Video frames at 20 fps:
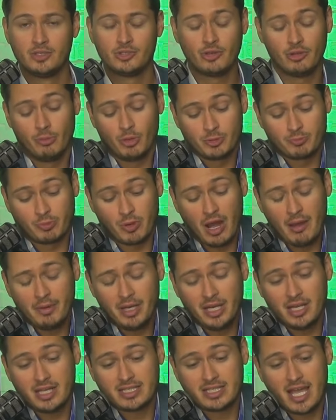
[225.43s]
So the most
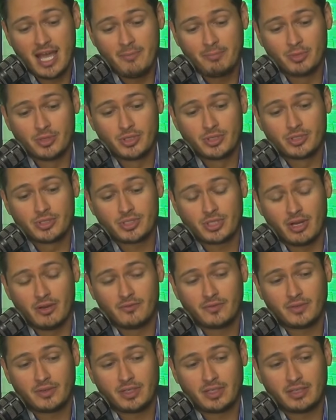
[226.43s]
prominent examples
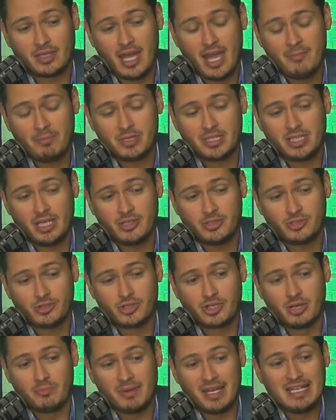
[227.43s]
of campus
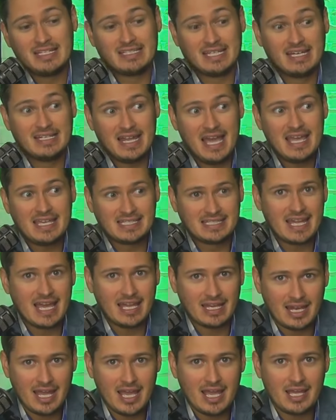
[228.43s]
censorship in today's
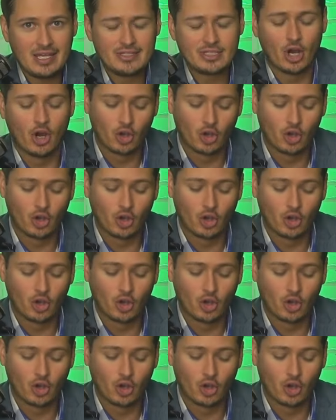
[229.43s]
day and age,